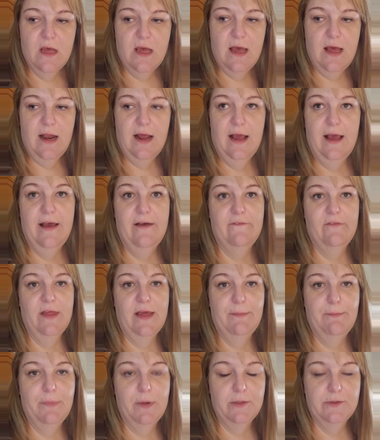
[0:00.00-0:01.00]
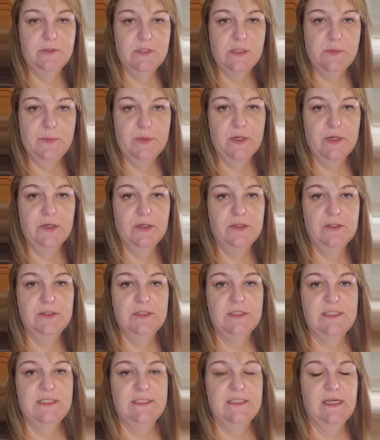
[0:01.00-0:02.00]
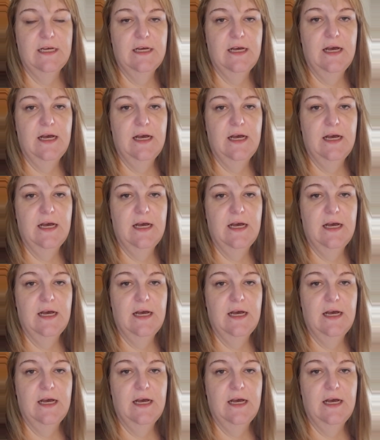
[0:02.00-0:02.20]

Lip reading: And I have like bone spurs,